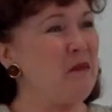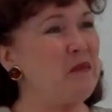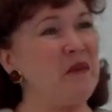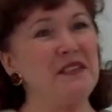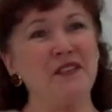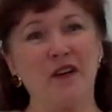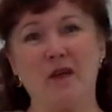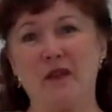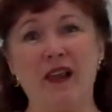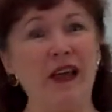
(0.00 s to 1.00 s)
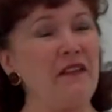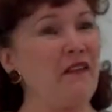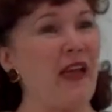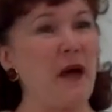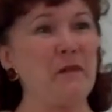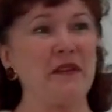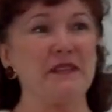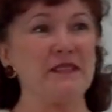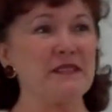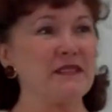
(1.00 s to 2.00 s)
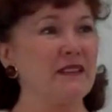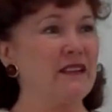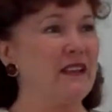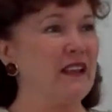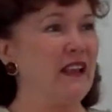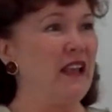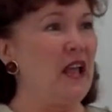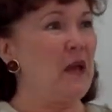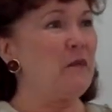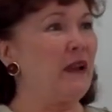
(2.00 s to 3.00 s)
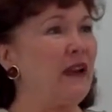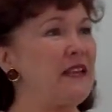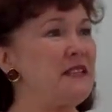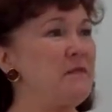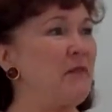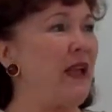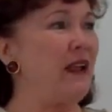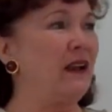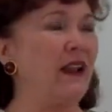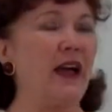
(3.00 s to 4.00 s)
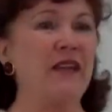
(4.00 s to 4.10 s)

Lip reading: but we don't. Life happens. But let's make